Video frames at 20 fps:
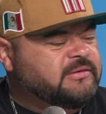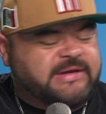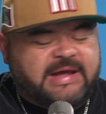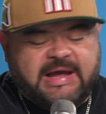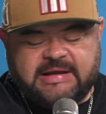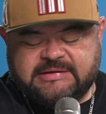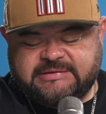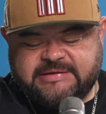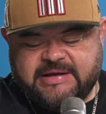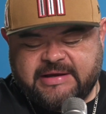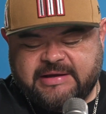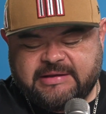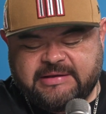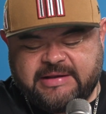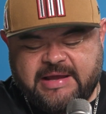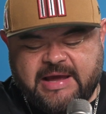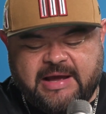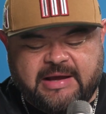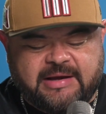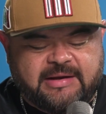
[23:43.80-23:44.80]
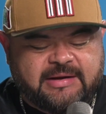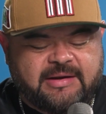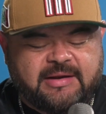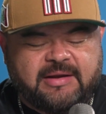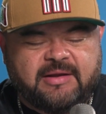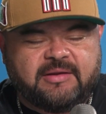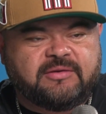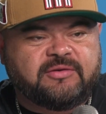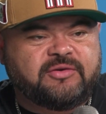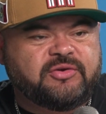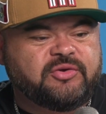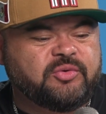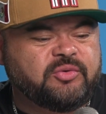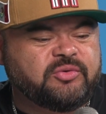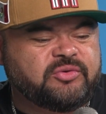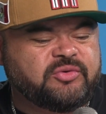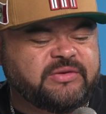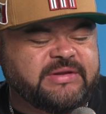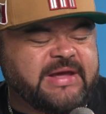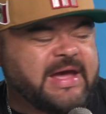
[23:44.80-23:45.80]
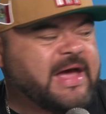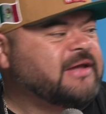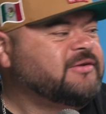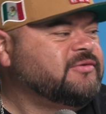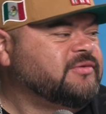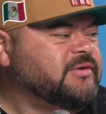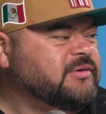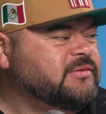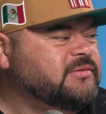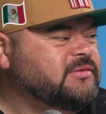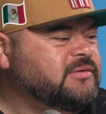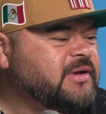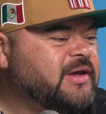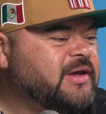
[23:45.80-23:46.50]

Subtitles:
Yeah, second. Yeah, to the Astros.